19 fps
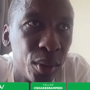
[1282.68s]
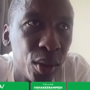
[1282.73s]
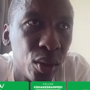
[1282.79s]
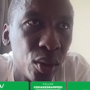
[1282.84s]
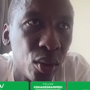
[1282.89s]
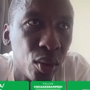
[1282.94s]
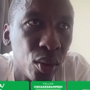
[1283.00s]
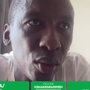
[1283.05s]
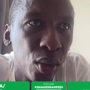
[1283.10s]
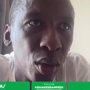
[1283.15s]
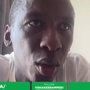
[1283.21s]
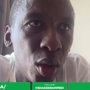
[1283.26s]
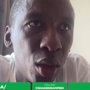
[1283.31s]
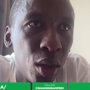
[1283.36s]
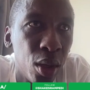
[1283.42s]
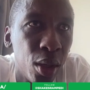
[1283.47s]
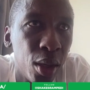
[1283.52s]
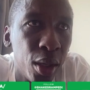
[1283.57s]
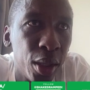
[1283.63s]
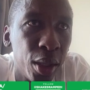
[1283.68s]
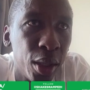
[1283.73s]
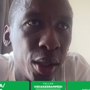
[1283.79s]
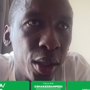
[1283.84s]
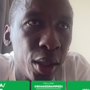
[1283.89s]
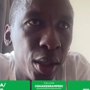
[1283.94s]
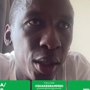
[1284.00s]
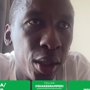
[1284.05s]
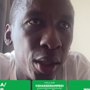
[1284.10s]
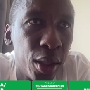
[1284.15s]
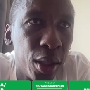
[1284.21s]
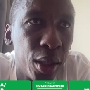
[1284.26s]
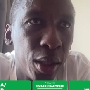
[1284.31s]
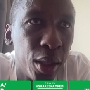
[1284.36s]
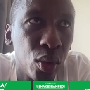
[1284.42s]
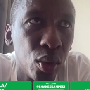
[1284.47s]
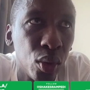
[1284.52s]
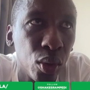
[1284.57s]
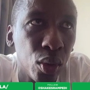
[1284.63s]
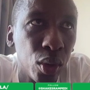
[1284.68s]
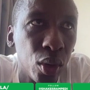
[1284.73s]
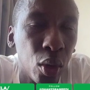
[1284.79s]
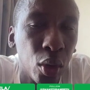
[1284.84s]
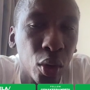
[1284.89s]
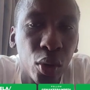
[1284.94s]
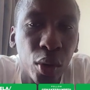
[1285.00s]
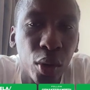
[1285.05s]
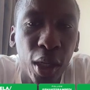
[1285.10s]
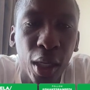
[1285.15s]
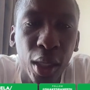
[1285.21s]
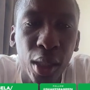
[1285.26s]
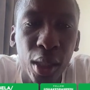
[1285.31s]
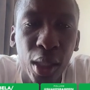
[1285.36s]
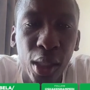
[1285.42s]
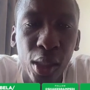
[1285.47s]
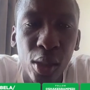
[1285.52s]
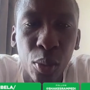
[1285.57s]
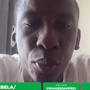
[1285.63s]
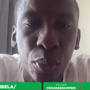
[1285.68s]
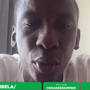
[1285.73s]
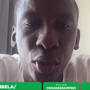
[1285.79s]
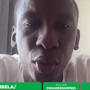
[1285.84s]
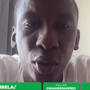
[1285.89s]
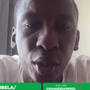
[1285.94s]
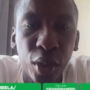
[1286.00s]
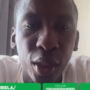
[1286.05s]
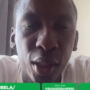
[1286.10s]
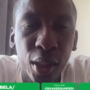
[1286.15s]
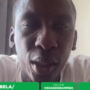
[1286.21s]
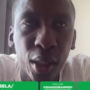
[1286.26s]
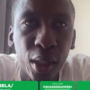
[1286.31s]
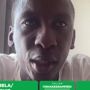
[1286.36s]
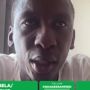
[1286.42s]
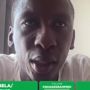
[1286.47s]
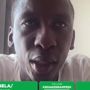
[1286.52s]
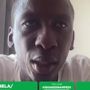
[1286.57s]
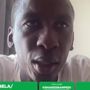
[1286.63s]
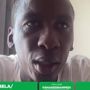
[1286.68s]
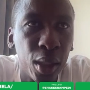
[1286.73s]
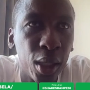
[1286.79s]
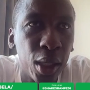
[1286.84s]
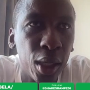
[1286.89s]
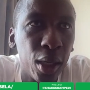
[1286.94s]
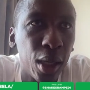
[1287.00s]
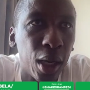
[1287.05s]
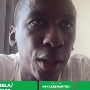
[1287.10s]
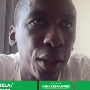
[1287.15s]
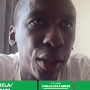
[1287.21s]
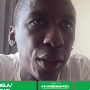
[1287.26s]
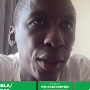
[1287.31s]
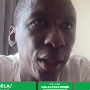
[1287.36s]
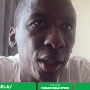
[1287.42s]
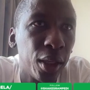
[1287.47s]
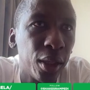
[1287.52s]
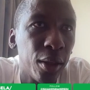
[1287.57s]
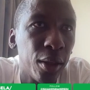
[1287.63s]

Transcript: to get into or to get this opportunity. I think,